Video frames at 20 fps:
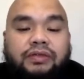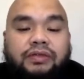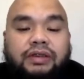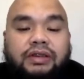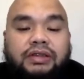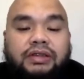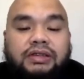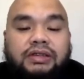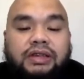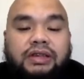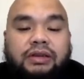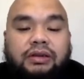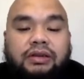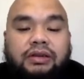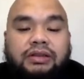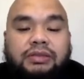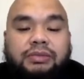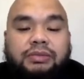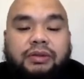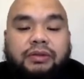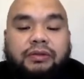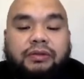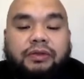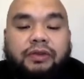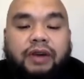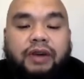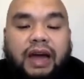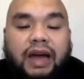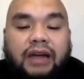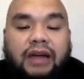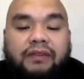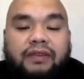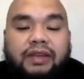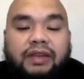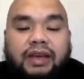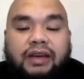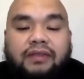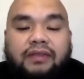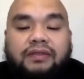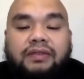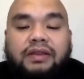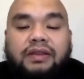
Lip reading: testicular sperm for IVF